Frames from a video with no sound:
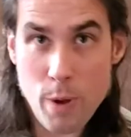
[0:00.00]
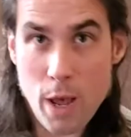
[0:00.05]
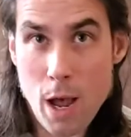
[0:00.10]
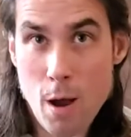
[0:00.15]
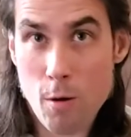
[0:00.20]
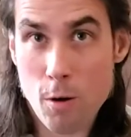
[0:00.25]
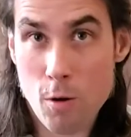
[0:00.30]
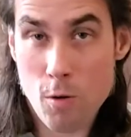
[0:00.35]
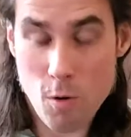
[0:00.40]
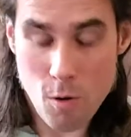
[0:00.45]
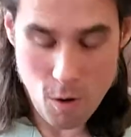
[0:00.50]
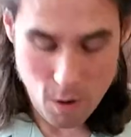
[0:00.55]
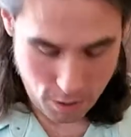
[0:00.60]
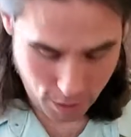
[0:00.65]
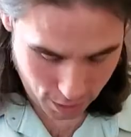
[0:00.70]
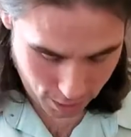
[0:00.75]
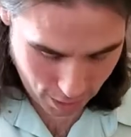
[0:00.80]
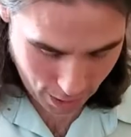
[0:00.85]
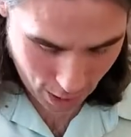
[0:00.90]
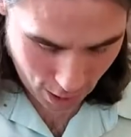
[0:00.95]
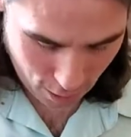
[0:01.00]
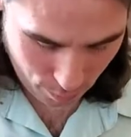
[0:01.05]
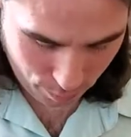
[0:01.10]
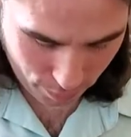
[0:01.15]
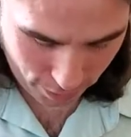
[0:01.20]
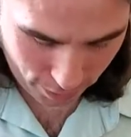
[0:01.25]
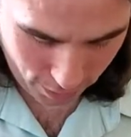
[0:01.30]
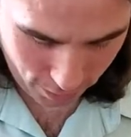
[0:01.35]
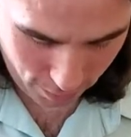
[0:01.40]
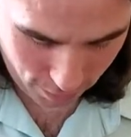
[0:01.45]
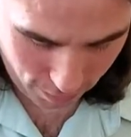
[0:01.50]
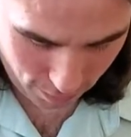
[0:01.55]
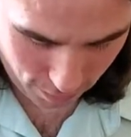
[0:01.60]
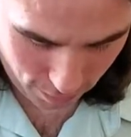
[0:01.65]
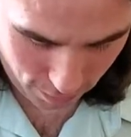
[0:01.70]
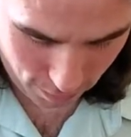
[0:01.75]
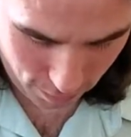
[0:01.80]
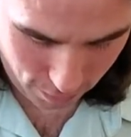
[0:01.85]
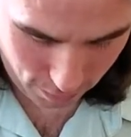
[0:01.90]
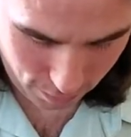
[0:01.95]
power chords and galloping
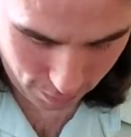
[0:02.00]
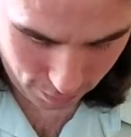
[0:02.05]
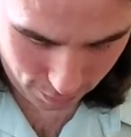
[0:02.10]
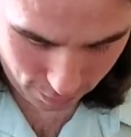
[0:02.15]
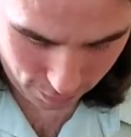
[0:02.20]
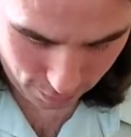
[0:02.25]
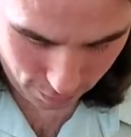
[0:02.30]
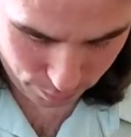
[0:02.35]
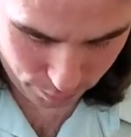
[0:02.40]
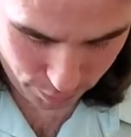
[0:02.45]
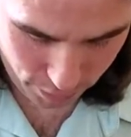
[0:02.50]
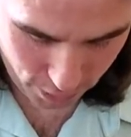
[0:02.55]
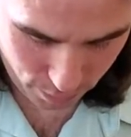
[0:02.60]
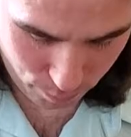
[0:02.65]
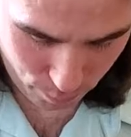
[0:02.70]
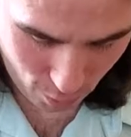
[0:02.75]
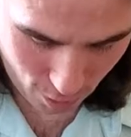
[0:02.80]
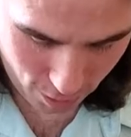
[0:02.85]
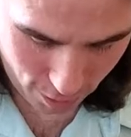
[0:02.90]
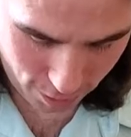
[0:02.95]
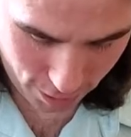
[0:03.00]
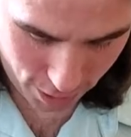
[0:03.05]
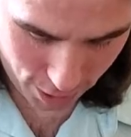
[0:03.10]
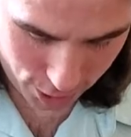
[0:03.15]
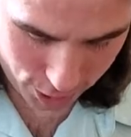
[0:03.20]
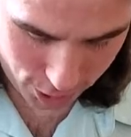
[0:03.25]
are a big part of that